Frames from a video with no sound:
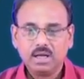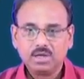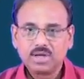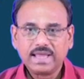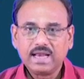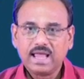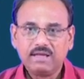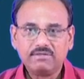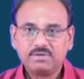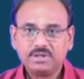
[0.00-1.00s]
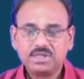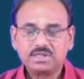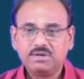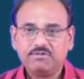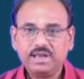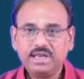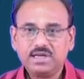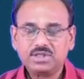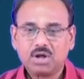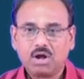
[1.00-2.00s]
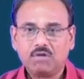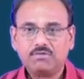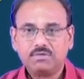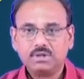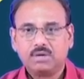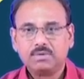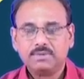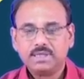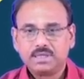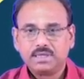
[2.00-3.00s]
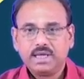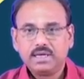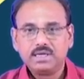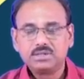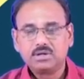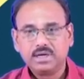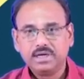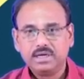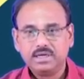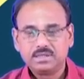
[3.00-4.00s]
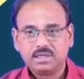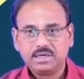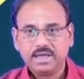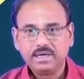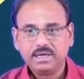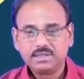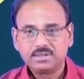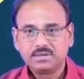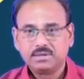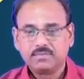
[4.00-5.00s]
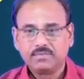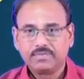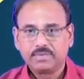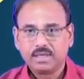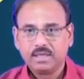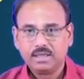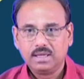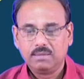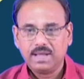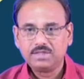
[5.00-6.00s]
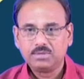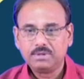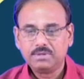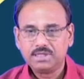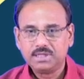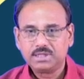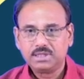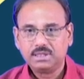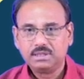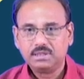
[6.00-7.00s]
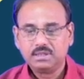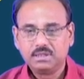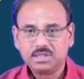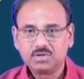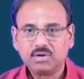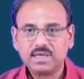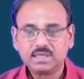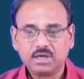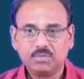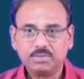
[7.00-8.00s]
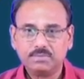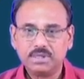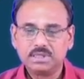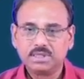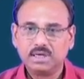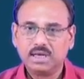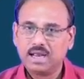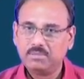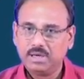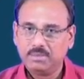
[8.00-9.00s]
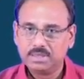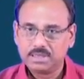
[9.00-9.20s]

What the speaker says: So, I can have these three variants of the optimization techniques or gradient descent techniques. the batch optimization, the stochastic optimization, and mini batch